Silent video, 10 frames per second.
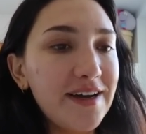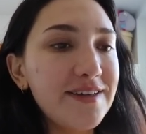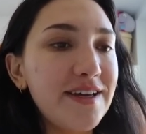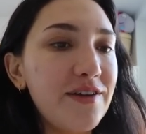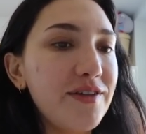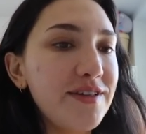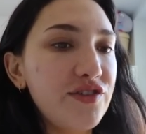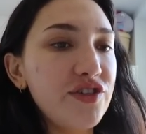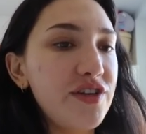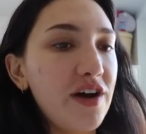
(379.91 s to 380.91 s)
because I know that it's
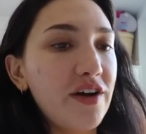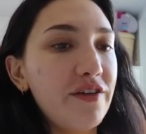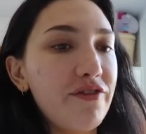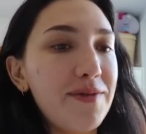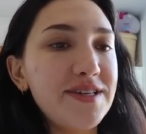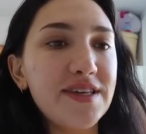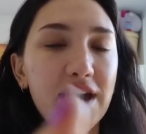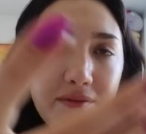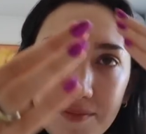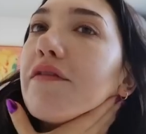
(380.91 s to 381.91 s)
just not good for my
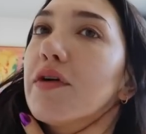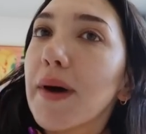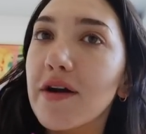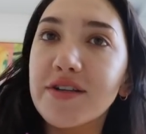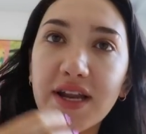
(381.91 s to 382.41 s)
skin. I feel better